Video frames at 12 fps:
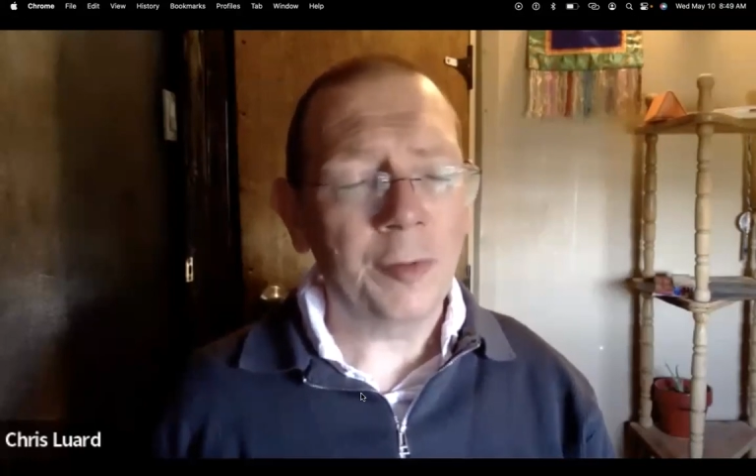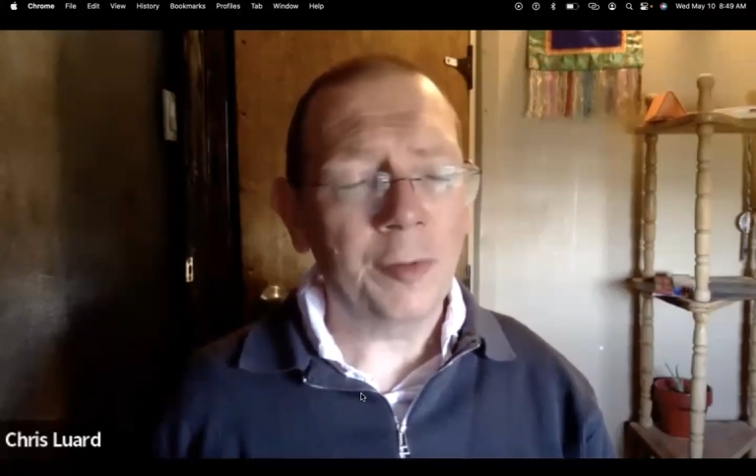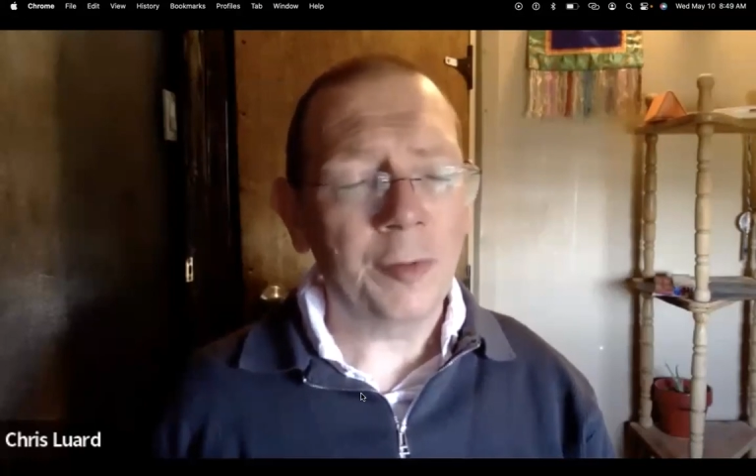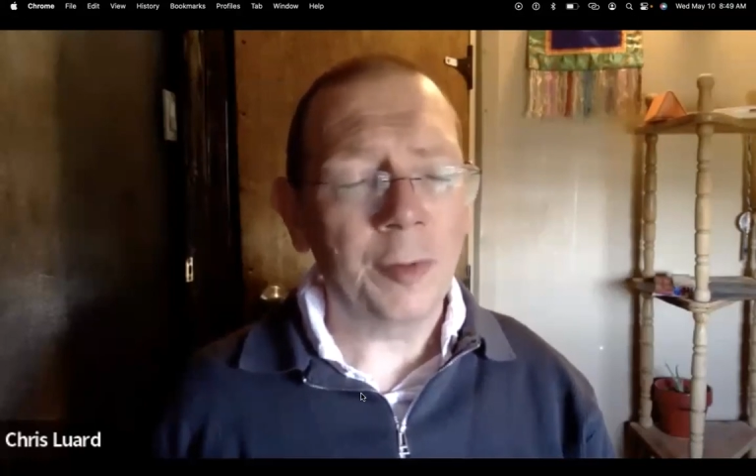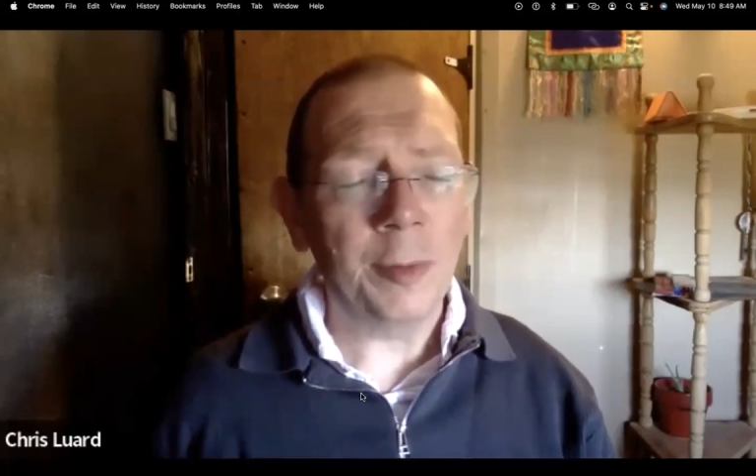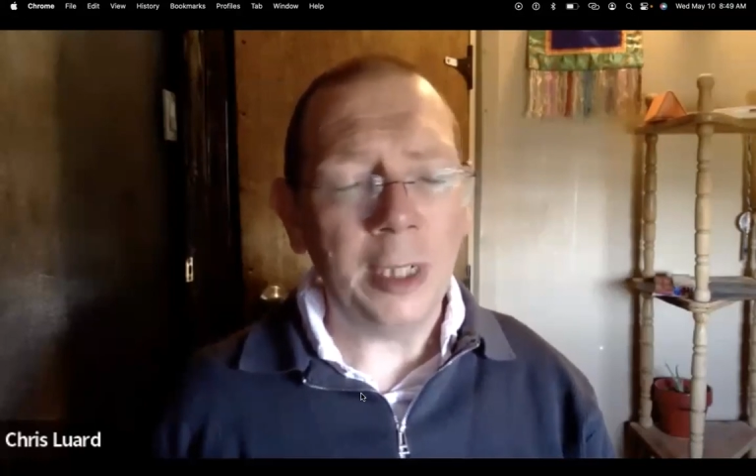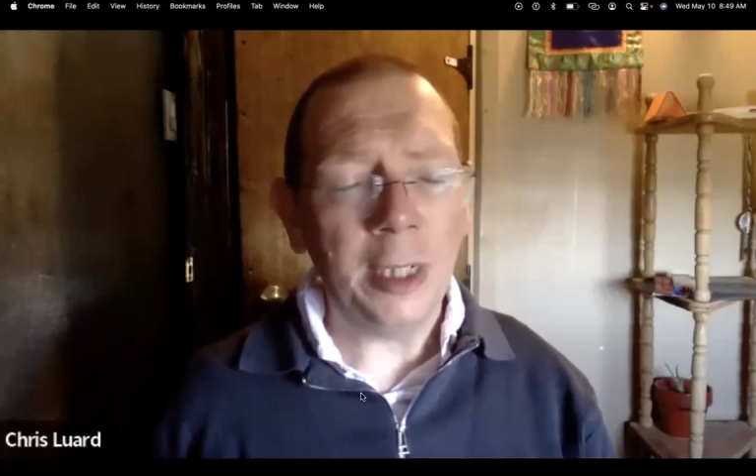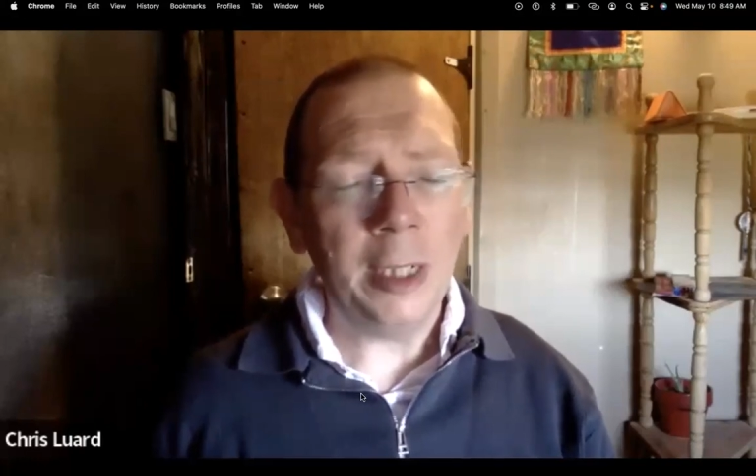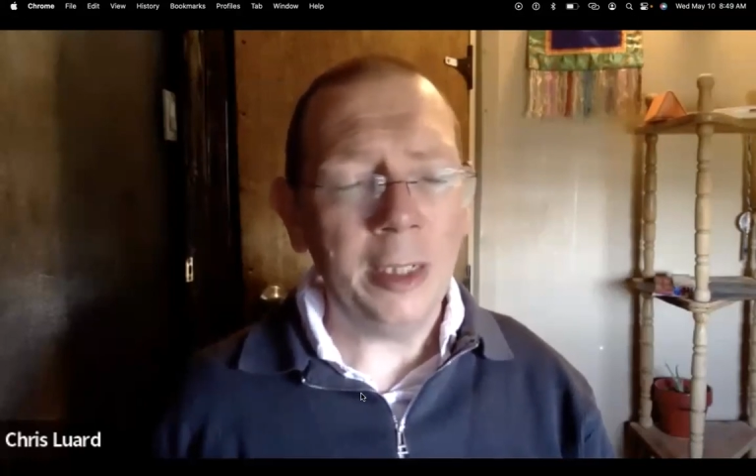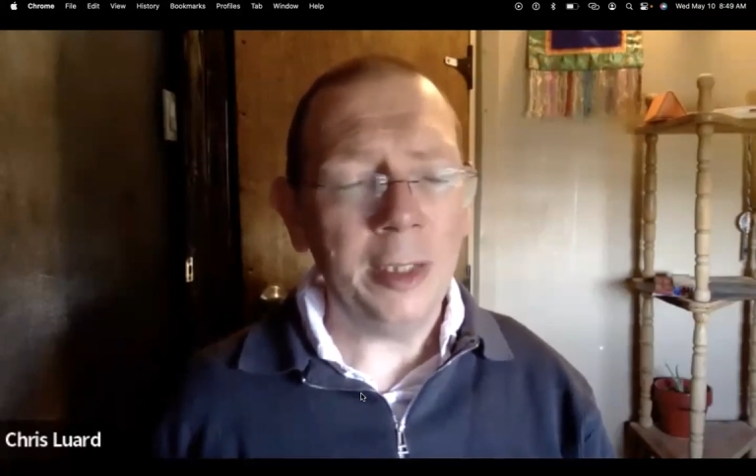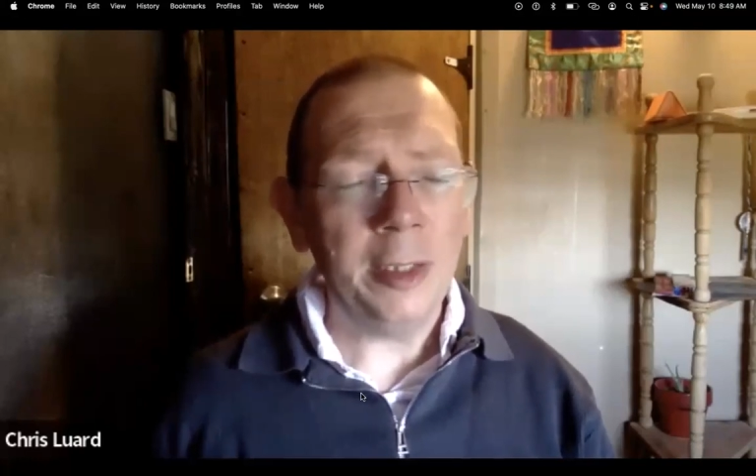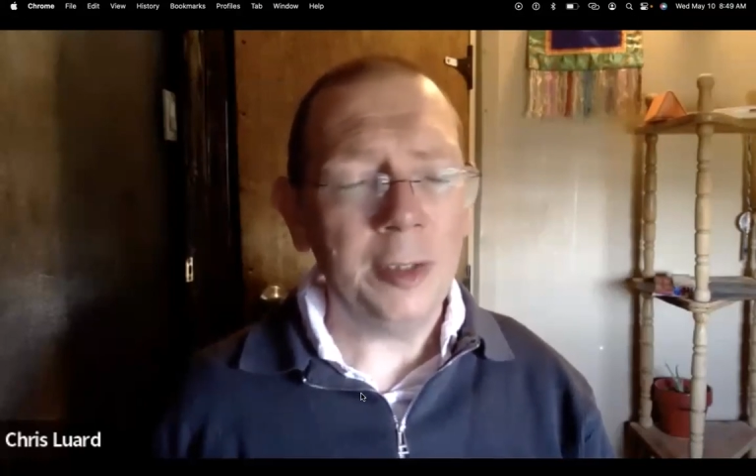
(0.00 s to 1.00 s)

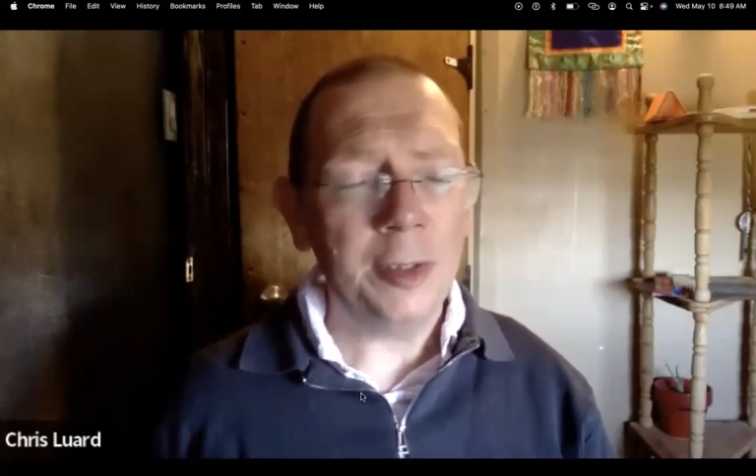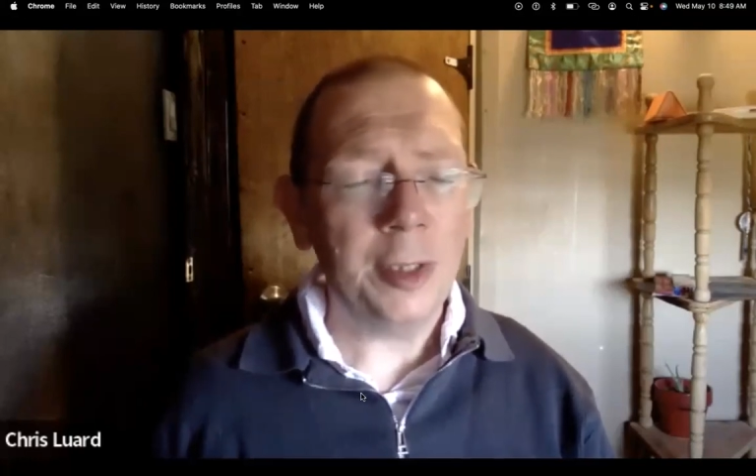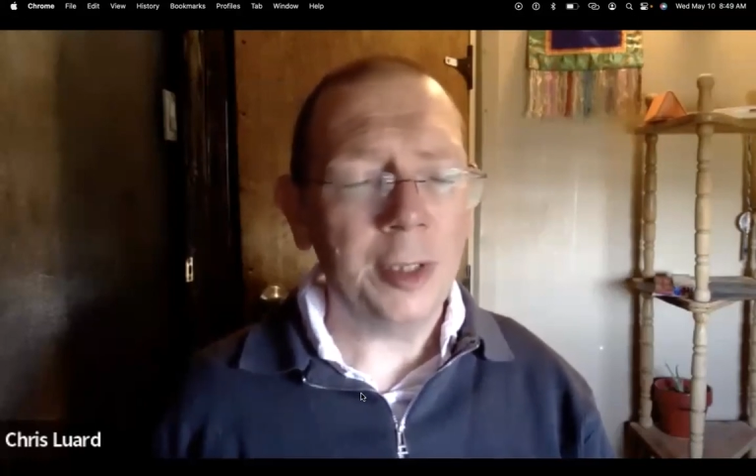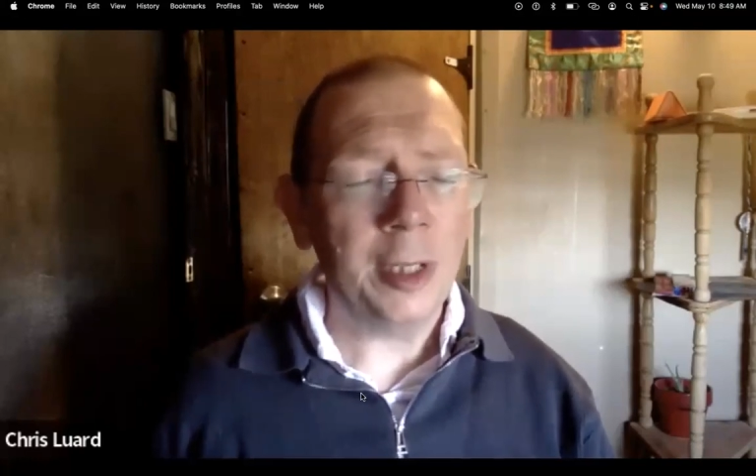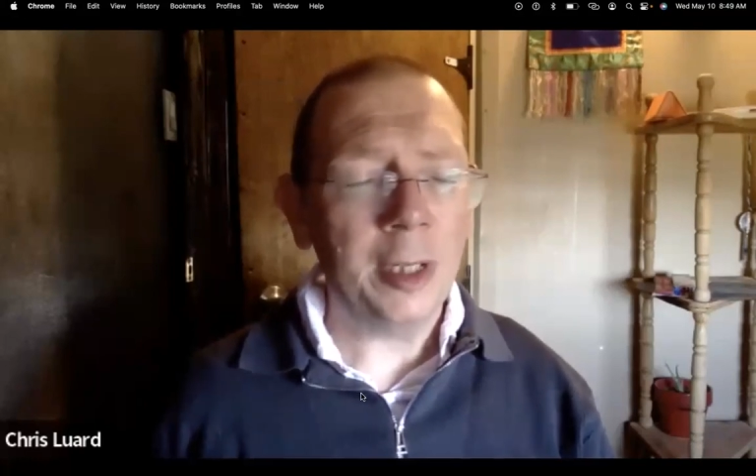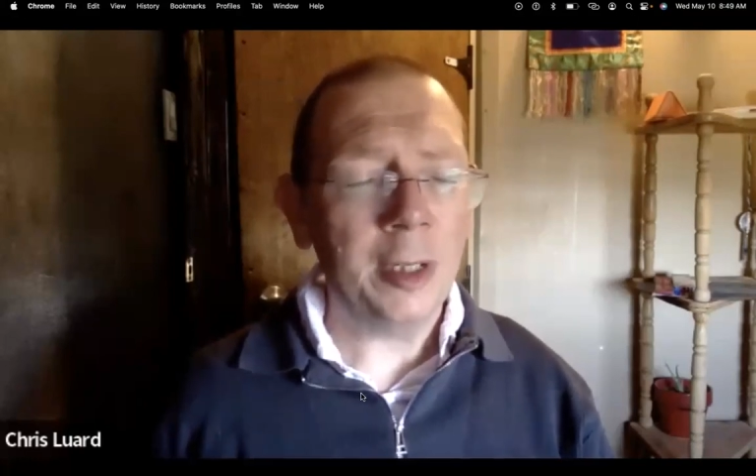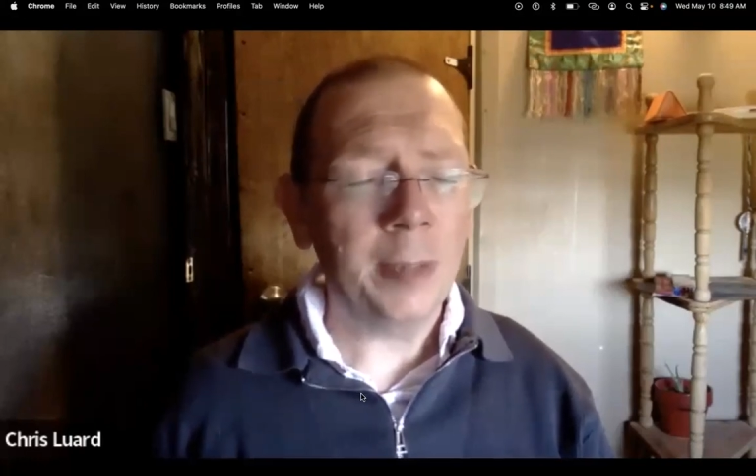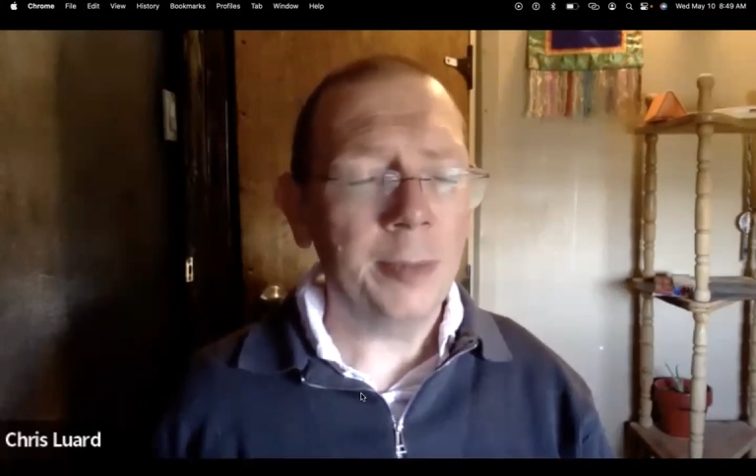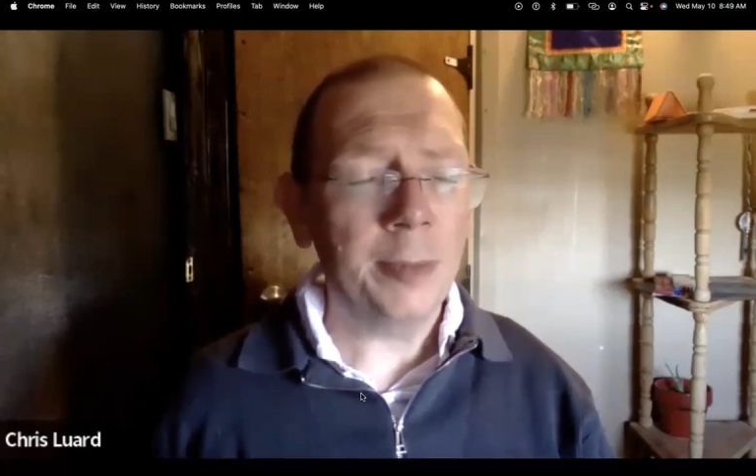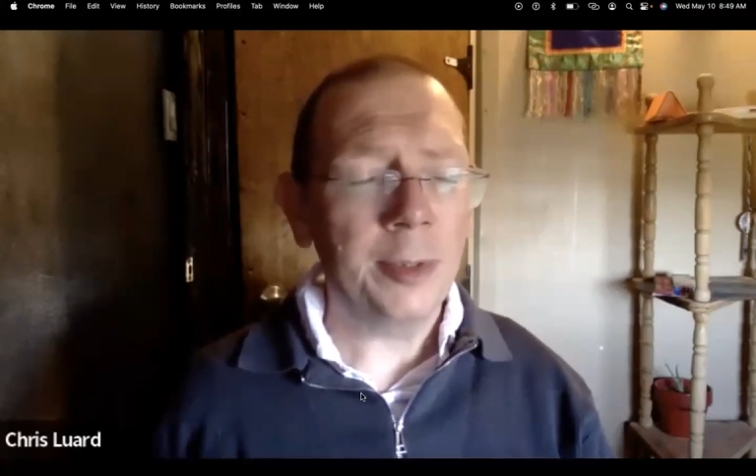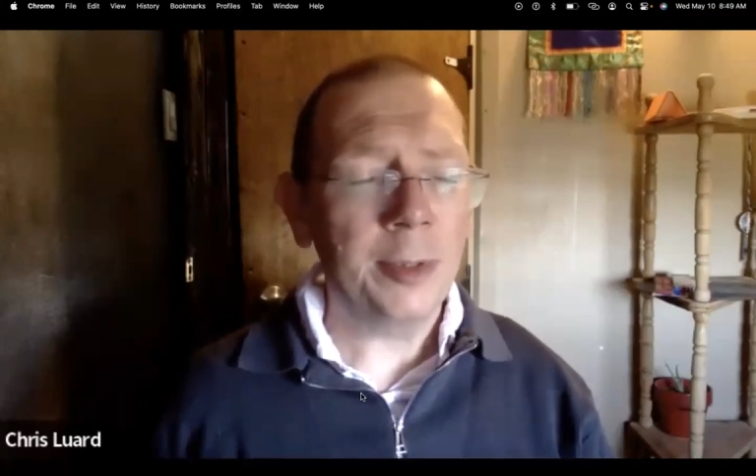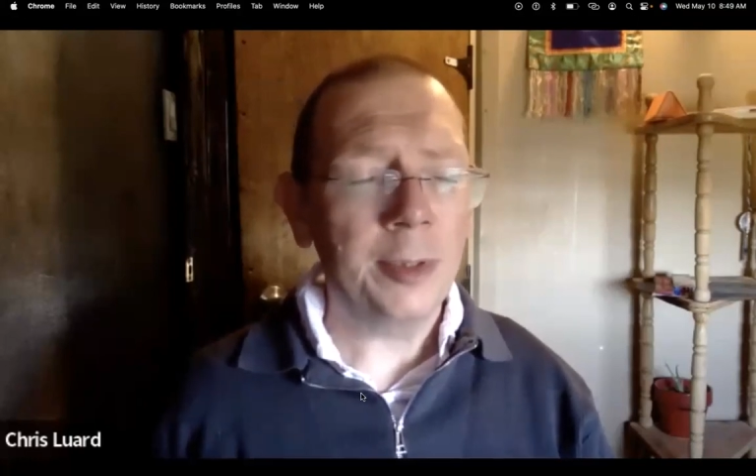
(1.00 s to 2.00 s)
exploration to the upper
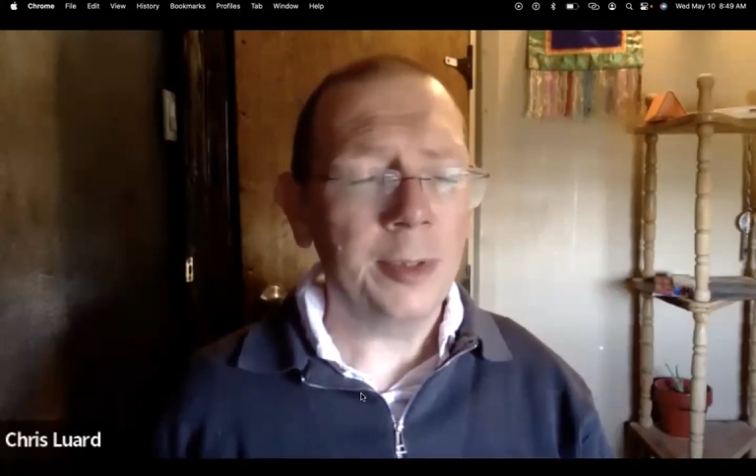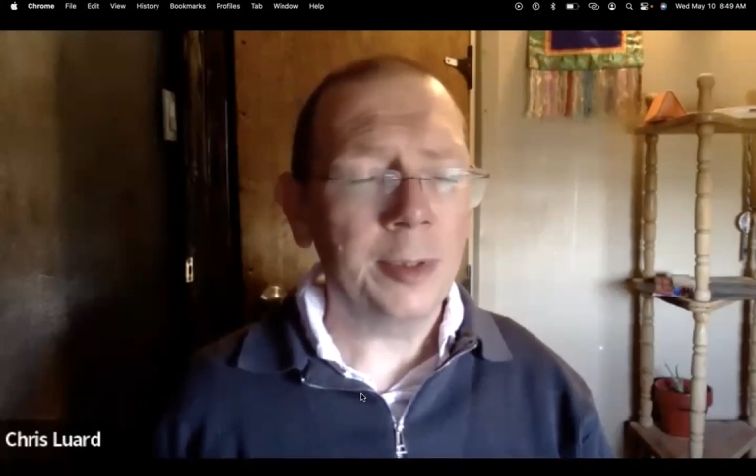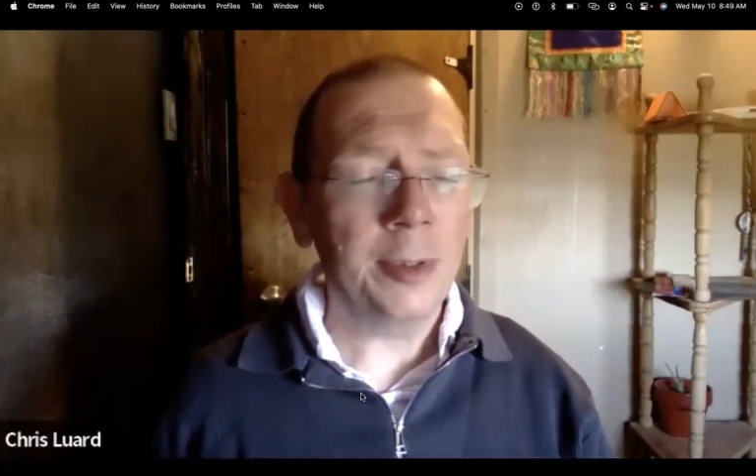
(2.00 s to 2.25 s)
legs,